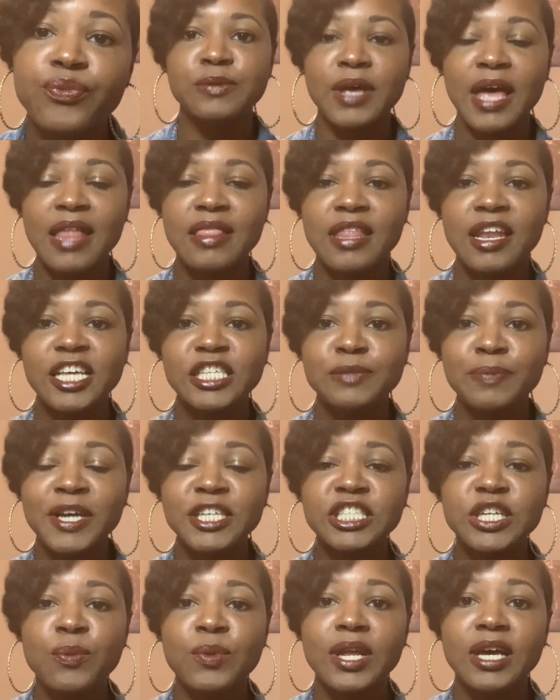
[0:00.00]
And then
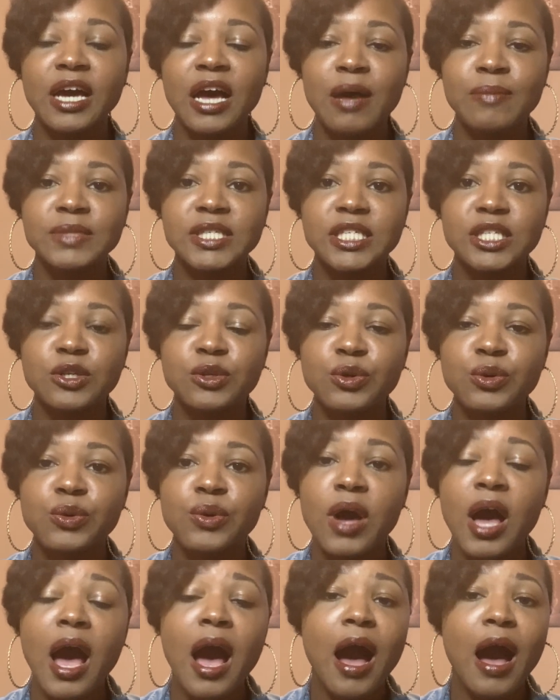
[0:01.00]
especially when it comes to
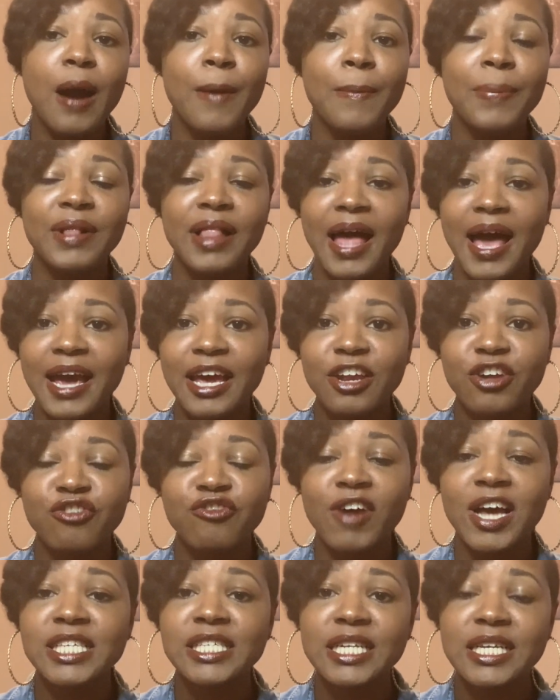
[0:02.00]
applying to
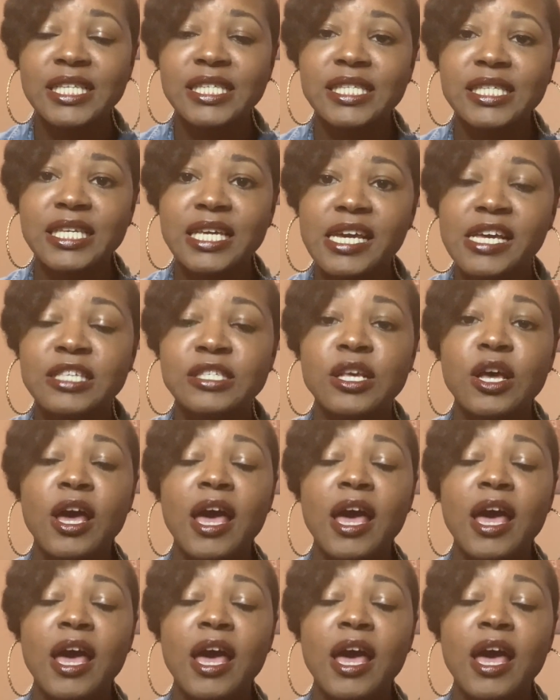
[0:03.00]
residencies,